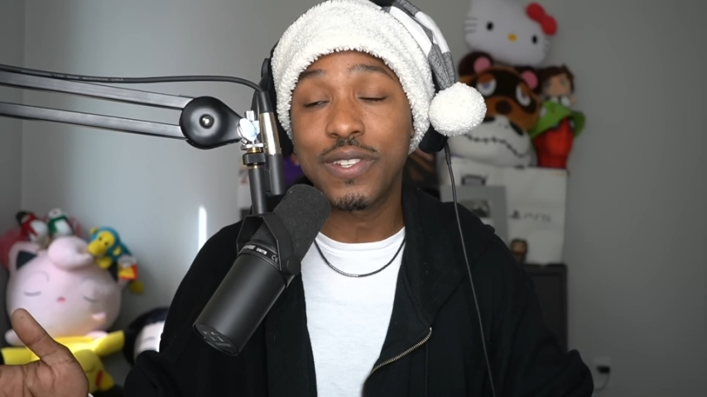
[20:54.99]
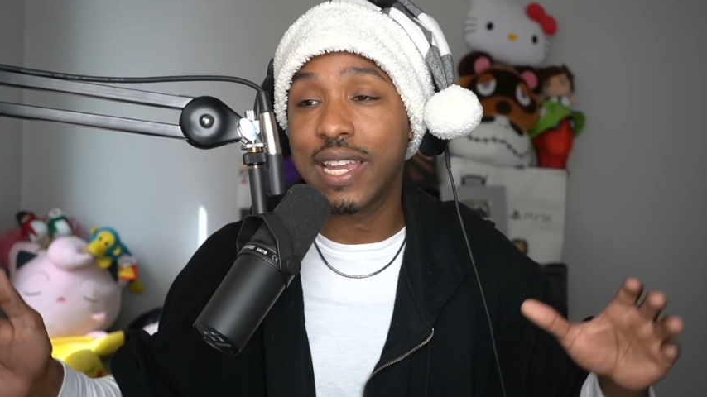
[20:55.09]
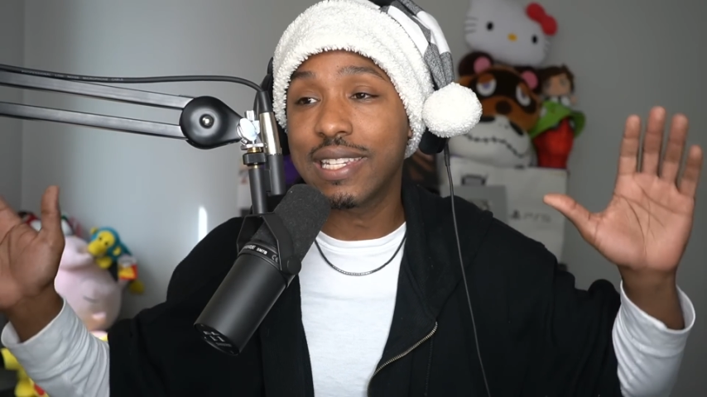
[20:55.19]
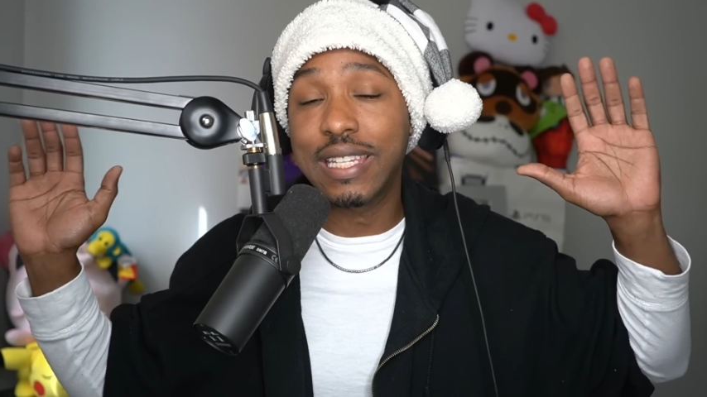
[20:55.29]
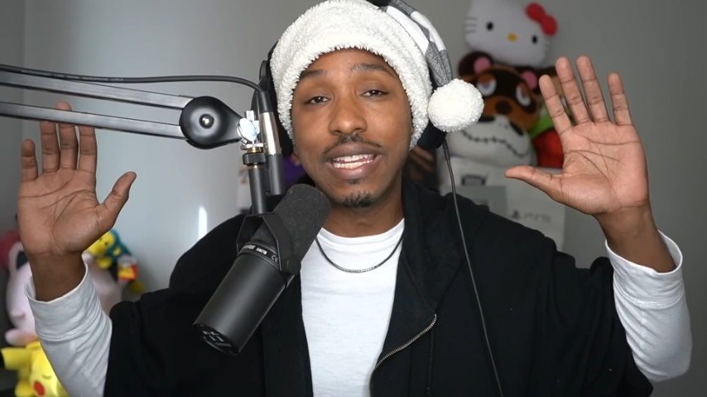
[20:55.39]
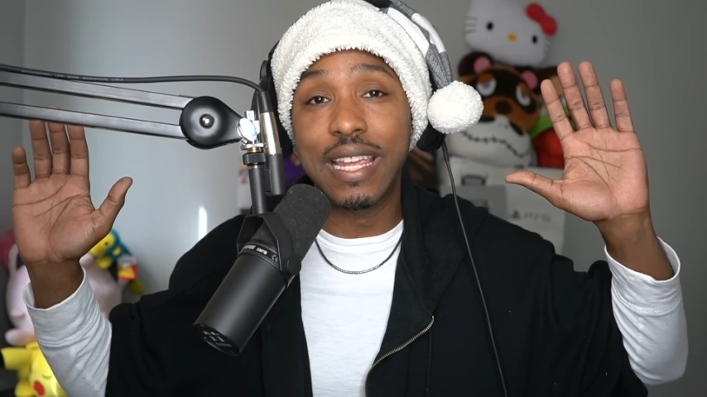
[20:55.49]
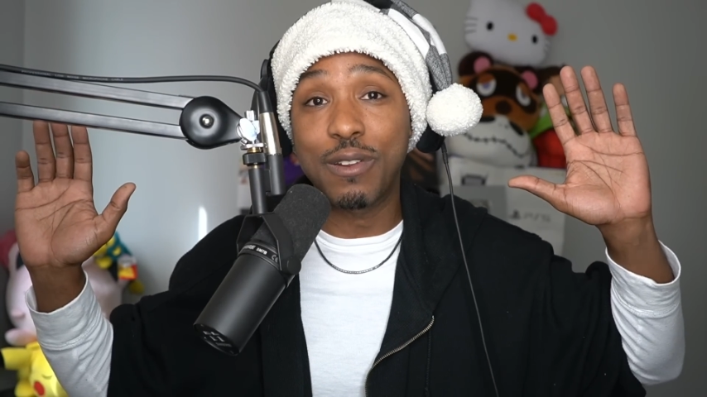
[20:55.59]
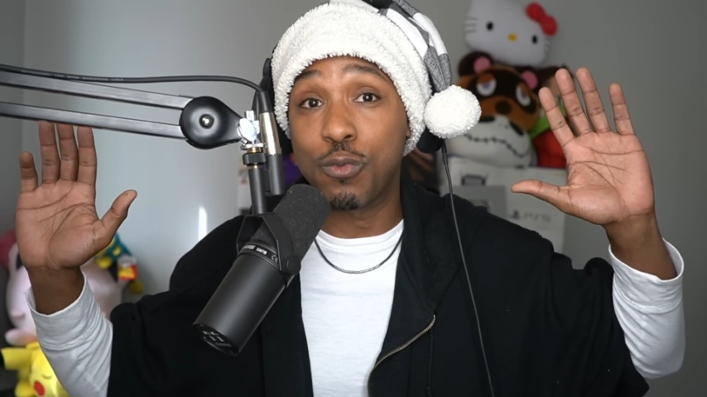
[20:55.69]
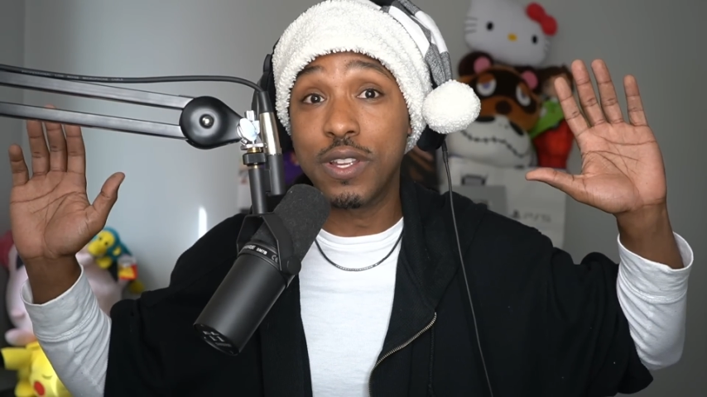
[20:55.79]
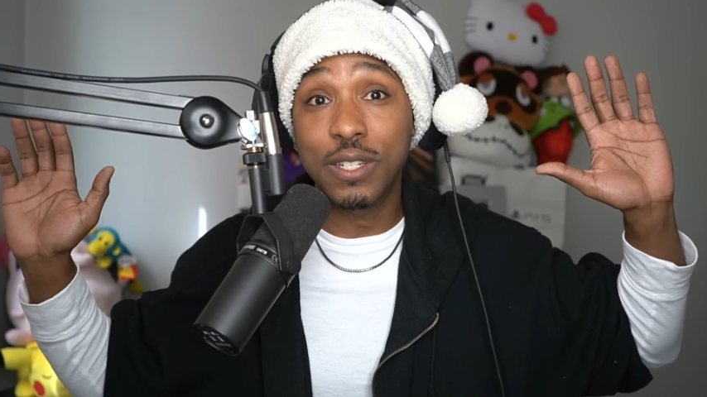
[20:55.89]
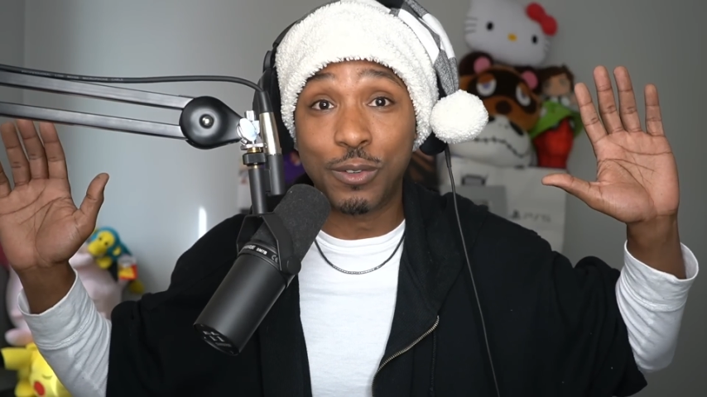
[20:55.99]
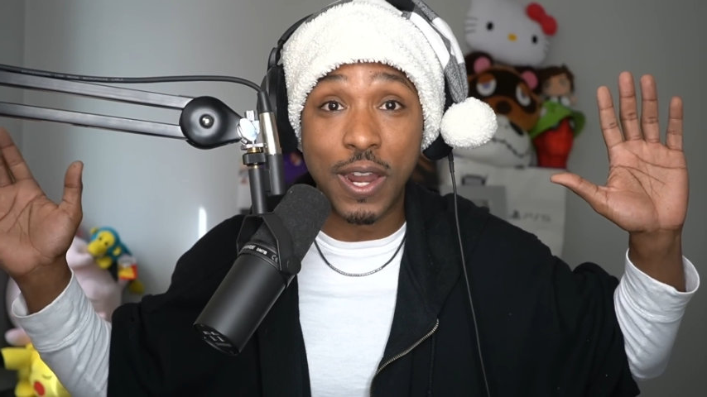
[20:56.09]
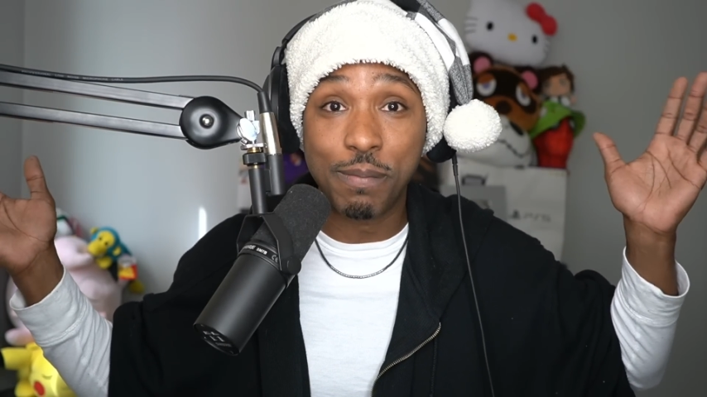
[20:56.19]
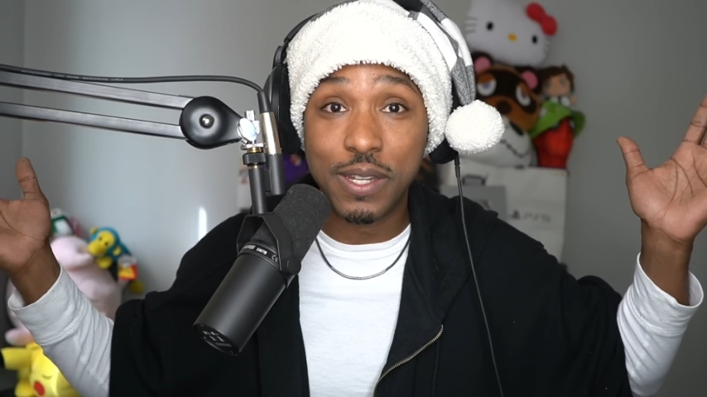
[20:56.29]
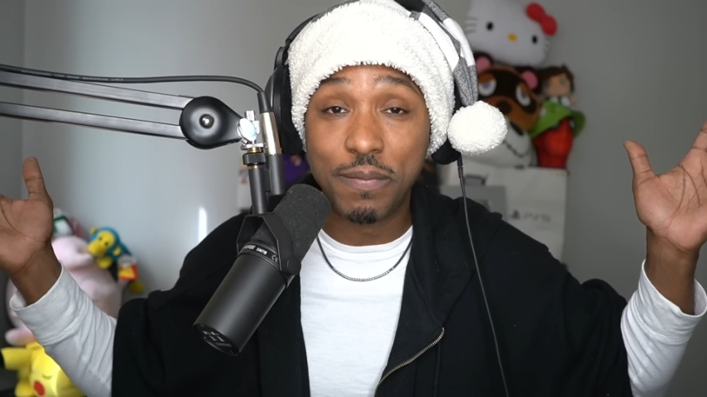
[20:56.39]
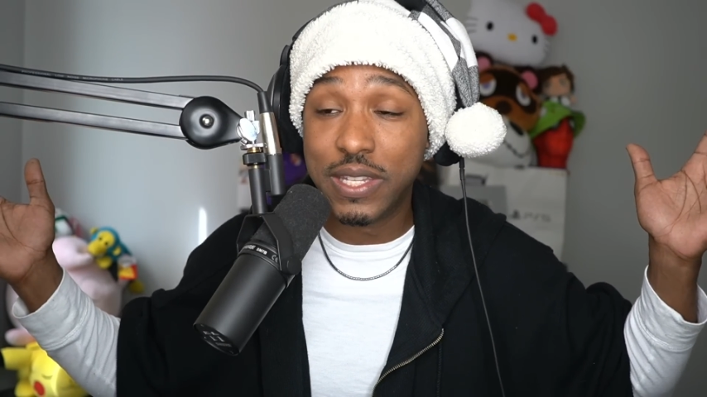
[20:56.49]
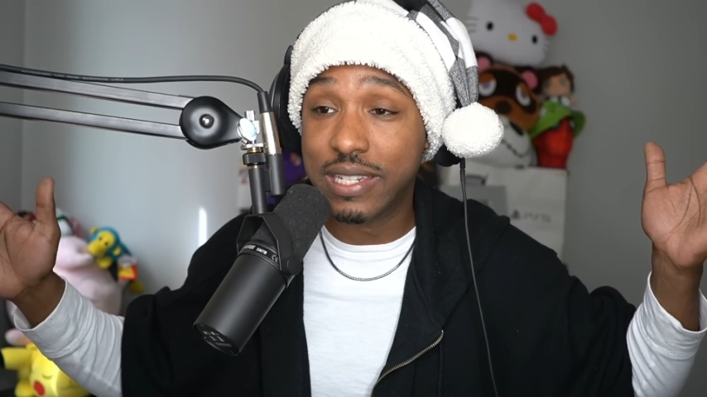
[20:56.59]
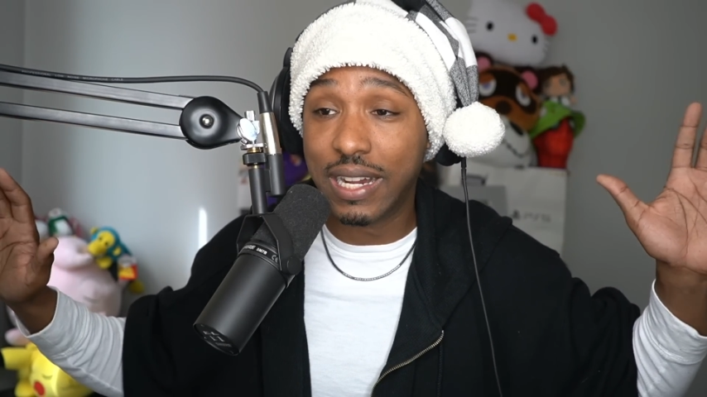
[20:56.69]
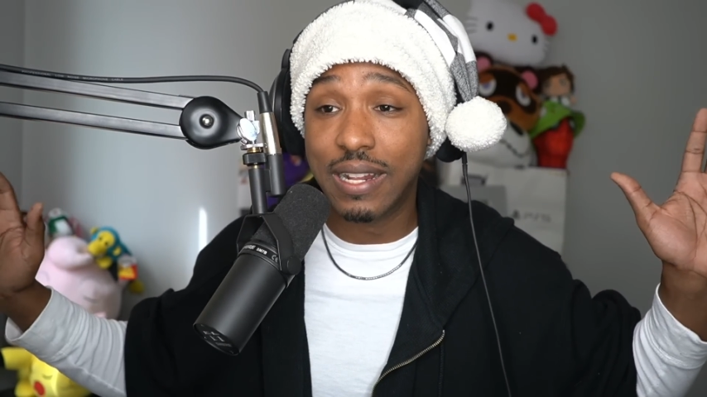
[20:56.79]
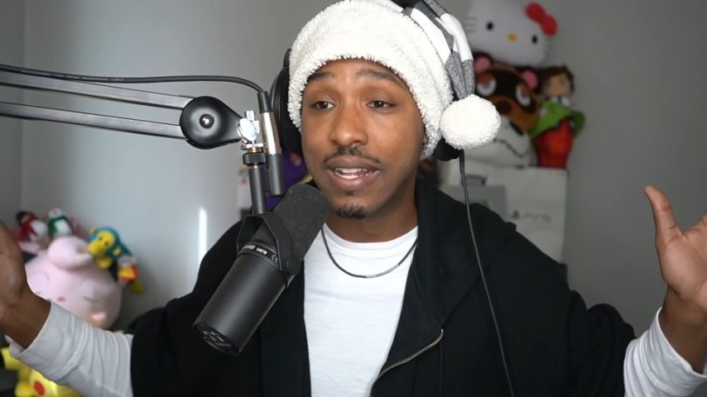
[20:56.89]
He's not saying that it wasn't crappy. He's
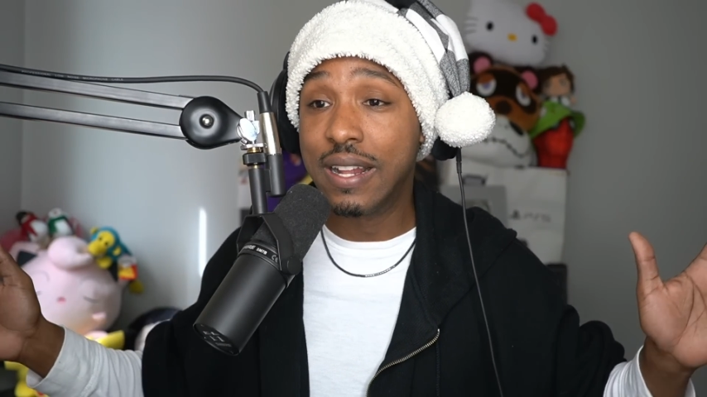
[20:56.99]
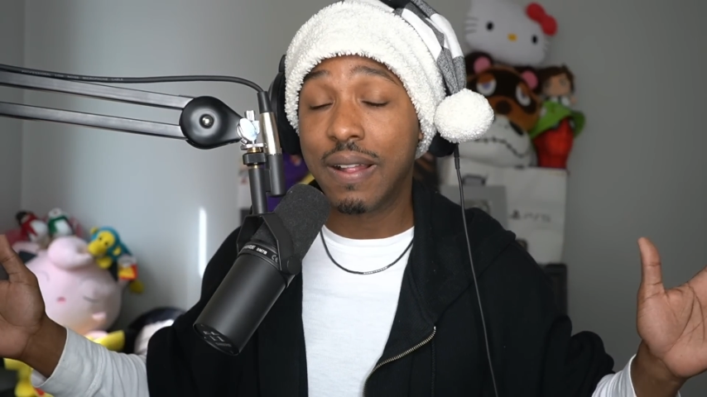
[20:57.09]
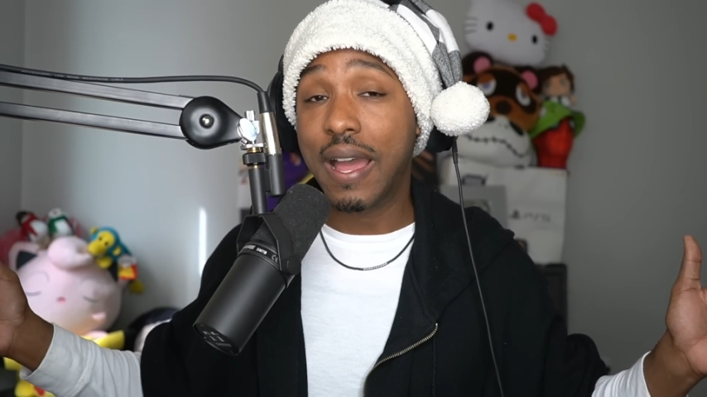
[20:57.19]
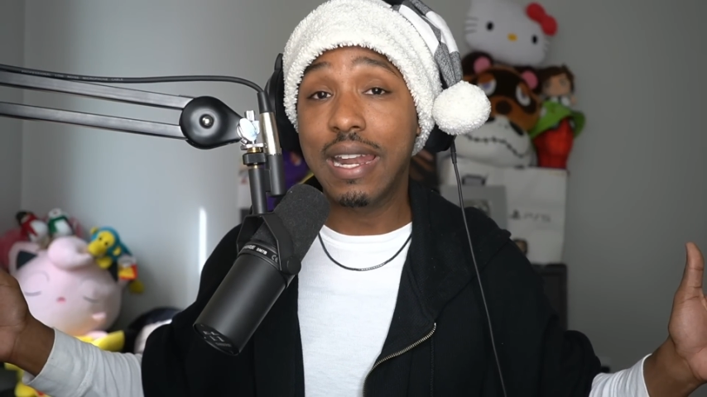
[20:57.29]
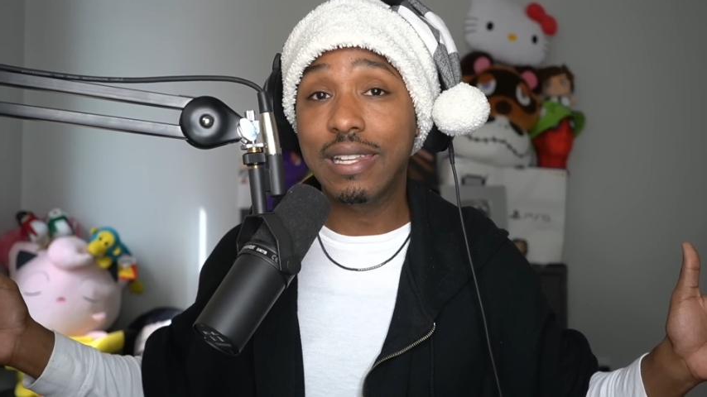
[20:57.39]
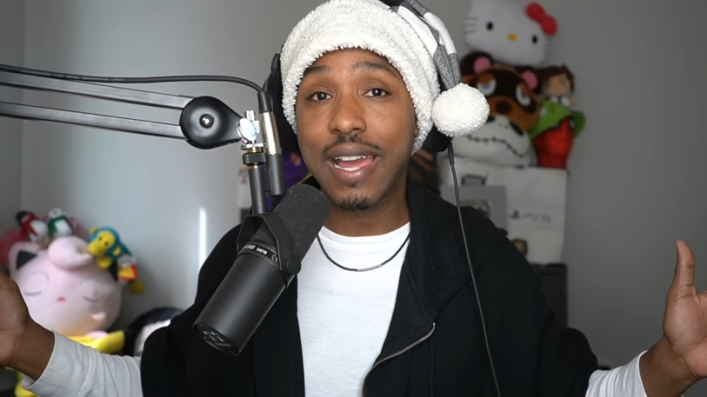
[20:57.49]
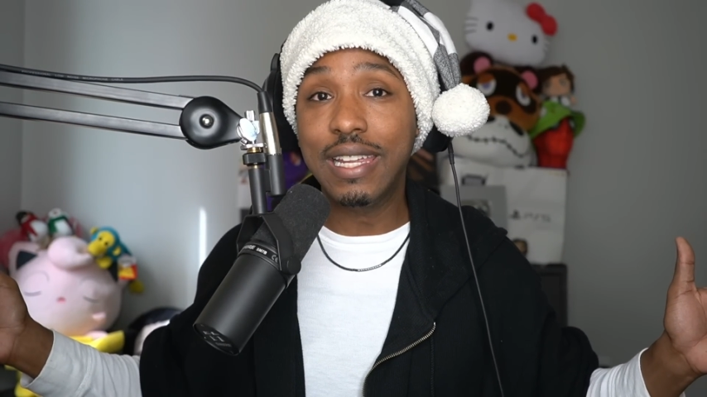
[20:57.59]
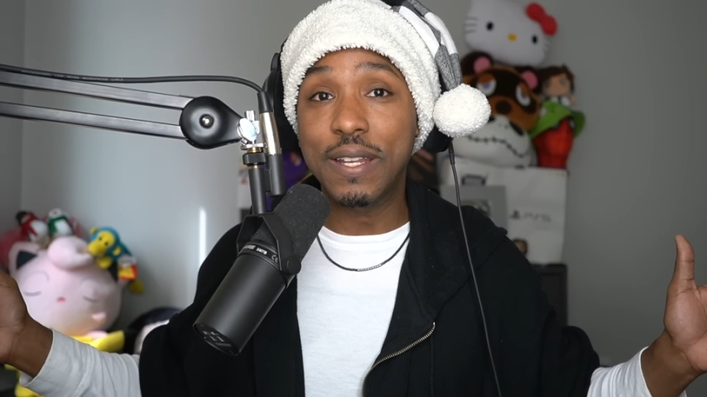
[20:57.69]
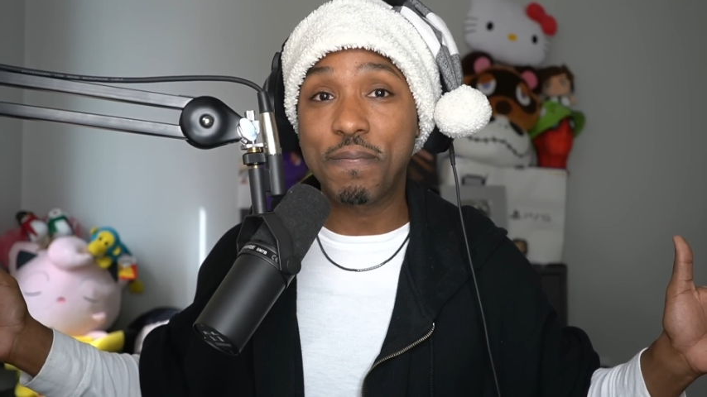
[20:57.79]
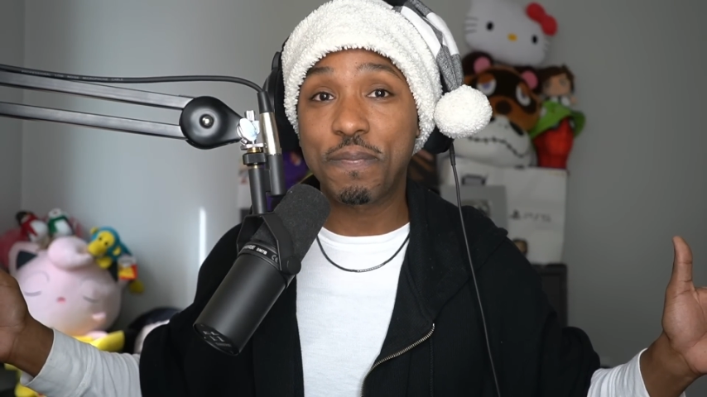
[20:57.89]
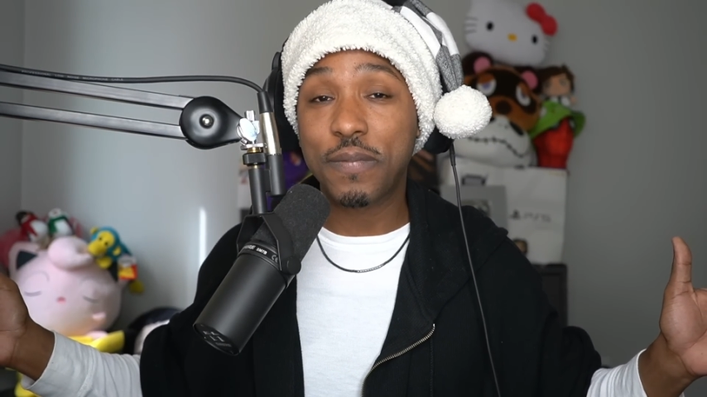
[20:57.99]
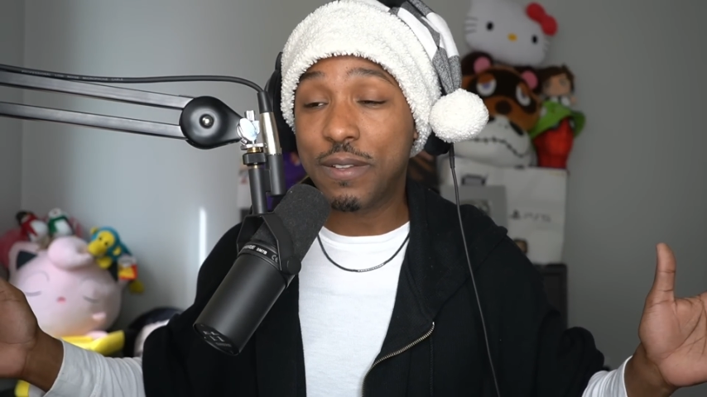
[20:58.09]
like, I didn't like it.